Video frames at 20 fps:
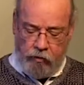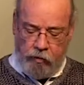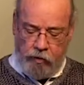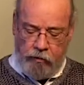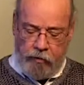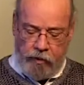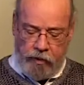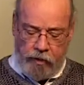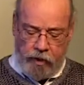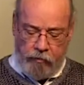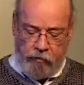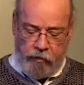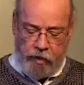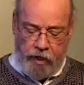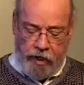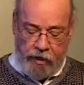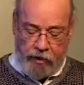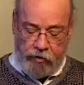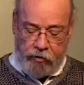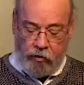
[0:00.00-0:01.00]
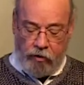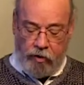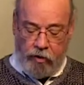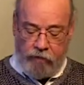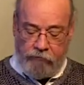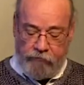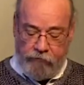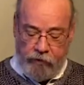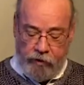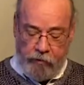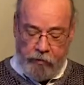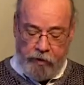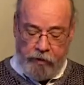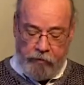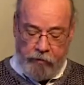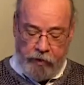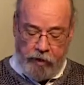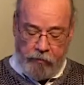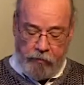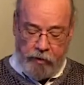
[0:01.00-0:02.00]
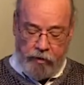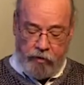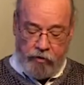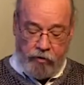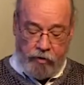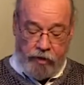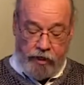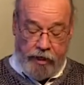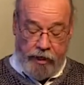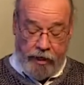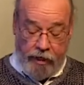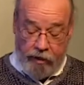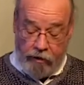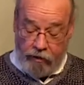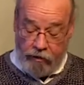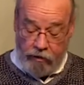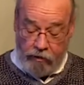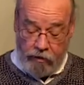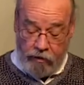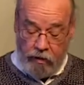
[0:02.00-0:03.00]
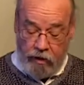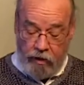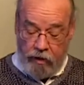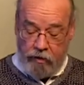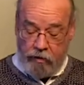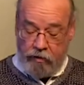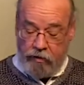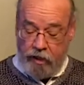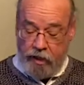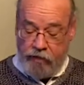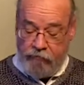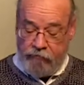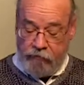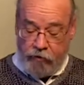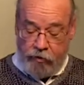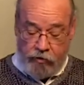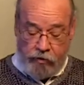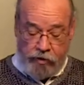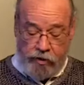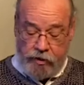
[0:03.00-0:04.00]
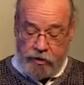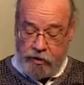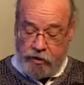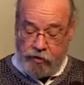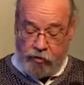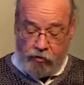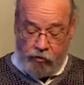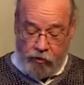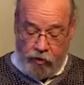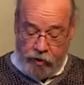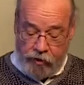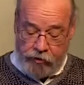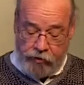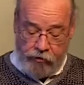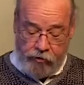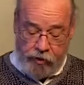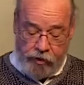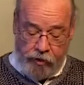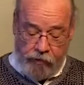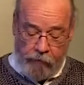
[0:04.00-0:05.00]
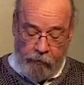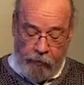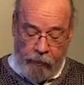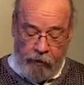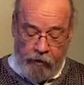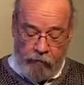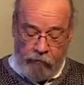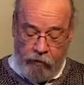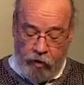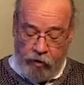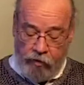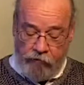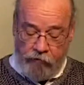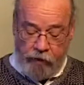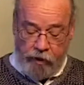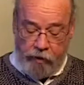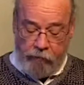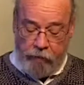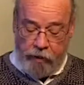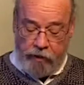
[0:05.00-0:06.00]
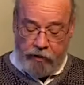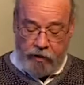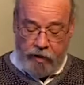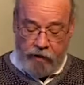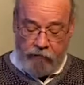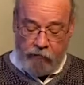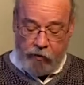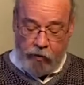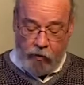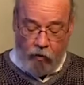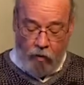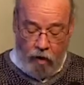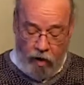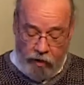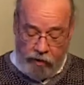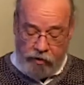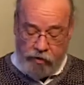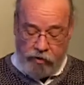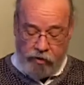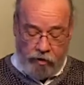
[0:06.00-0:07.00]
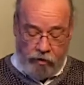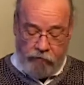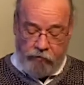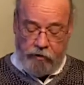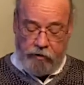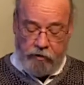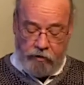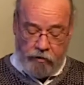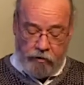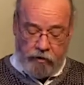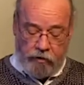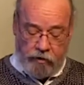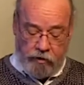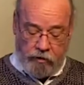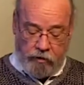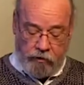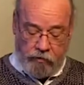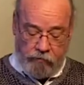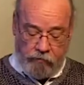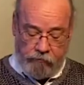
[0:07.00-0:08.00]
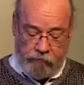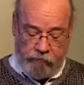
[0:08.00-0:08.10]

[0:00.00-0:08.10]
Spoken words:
We become natural, affirming people who care. Life loses its drudgery. Motivated by love, we want to serve the Lord.